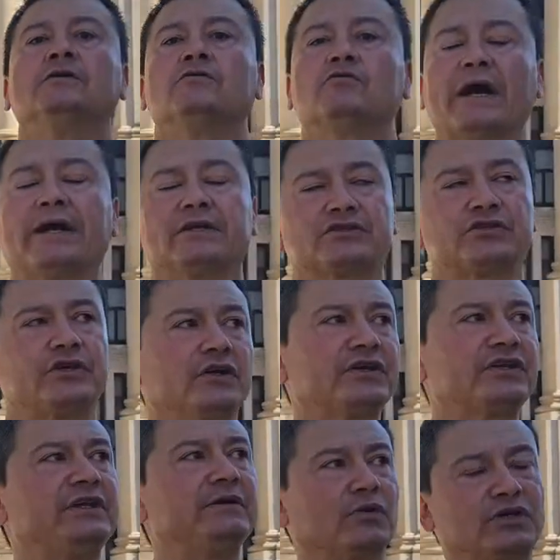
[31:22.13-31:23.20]
Right, so you look at
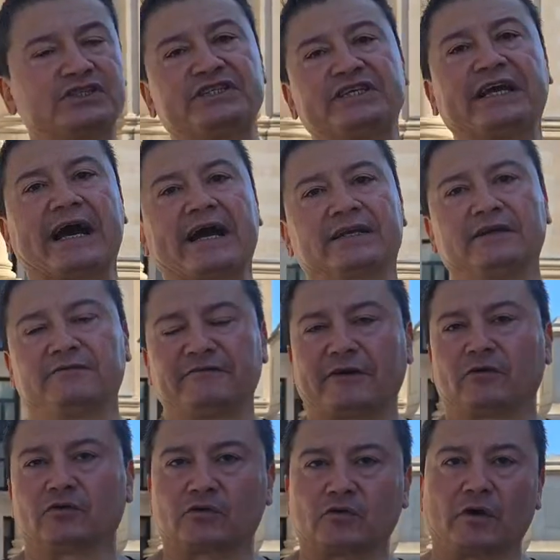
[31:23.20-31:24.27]
the Emergency Act and the
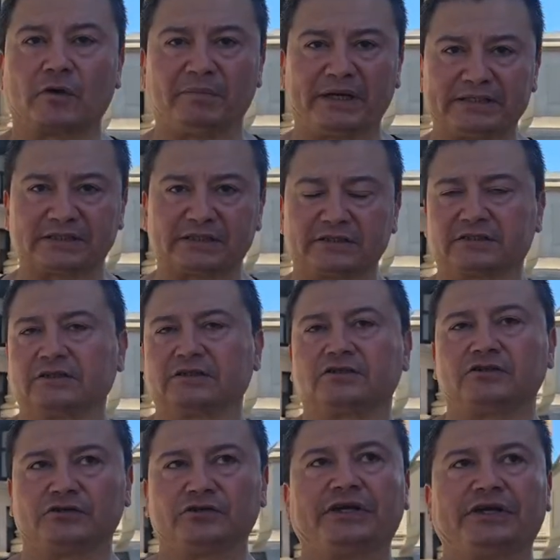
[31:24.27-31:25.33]
federal court basically
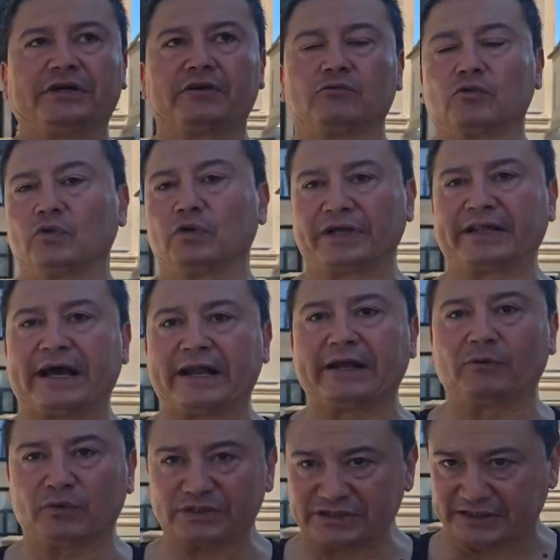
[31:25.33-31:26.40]
concluding and ruling that it
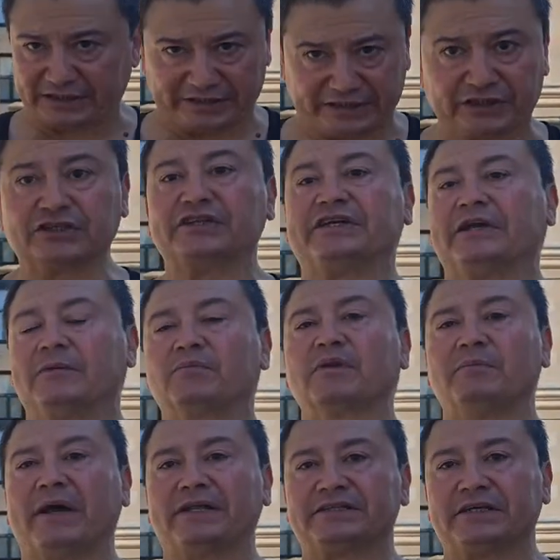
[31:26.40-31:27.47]
was illegally
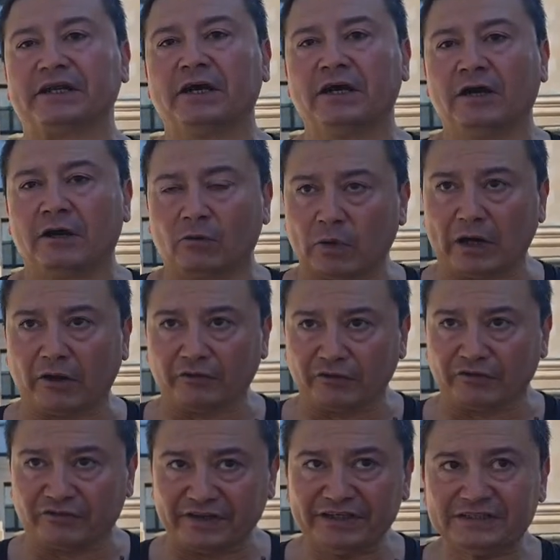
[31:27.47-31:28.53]
implemented. Well,
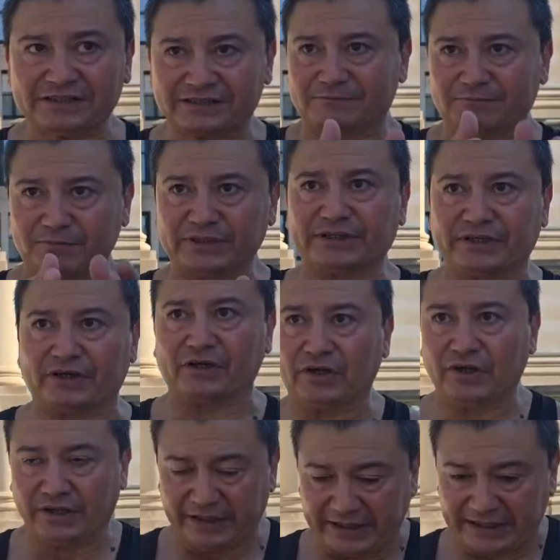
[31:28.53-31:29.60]
this bill
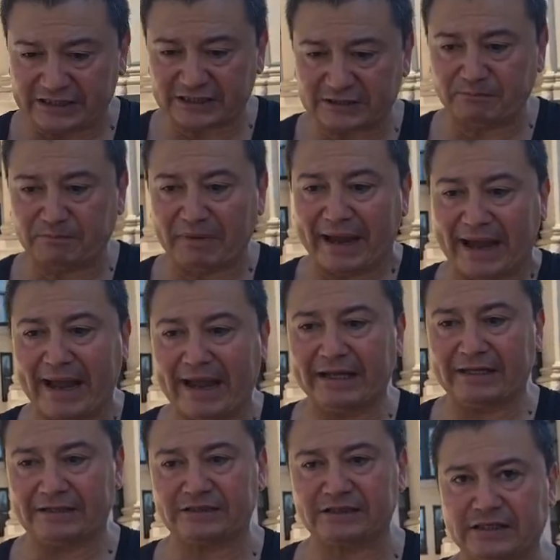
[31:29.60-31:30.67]

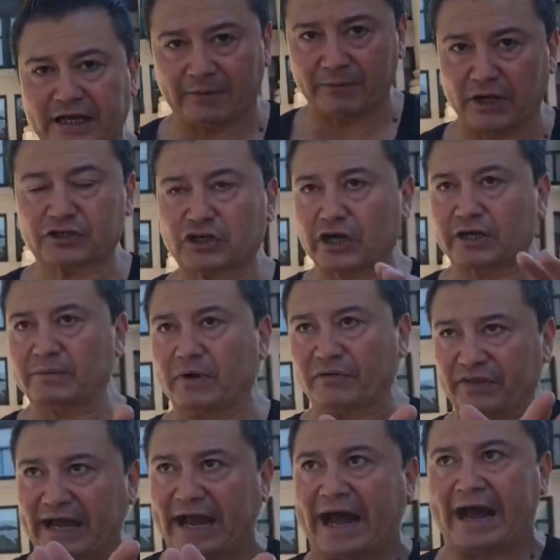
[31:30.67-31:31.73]
expands, I'm not talking about the
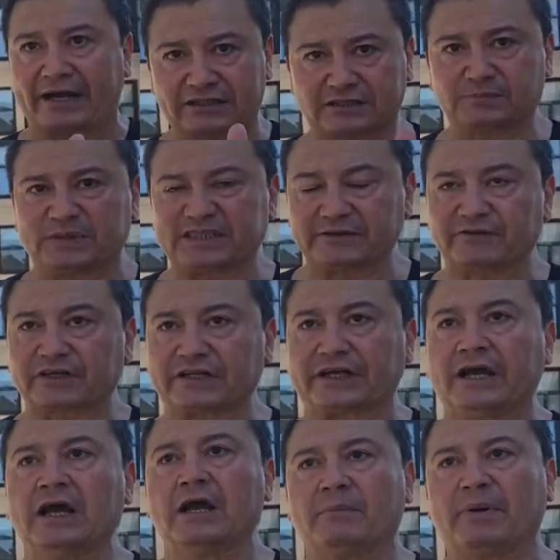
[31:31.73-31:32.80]
act specifically,
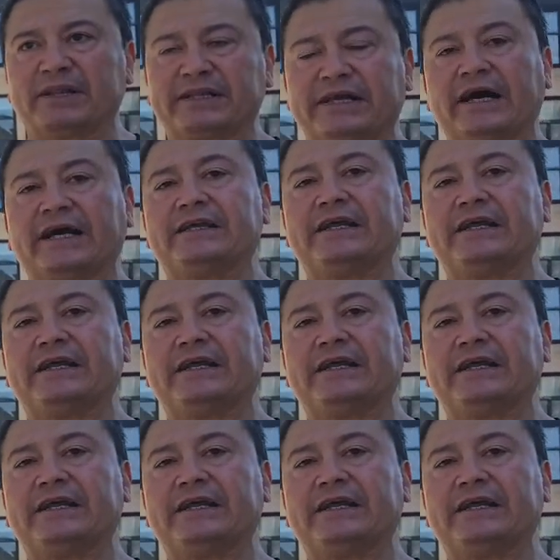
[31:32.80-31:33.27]
but the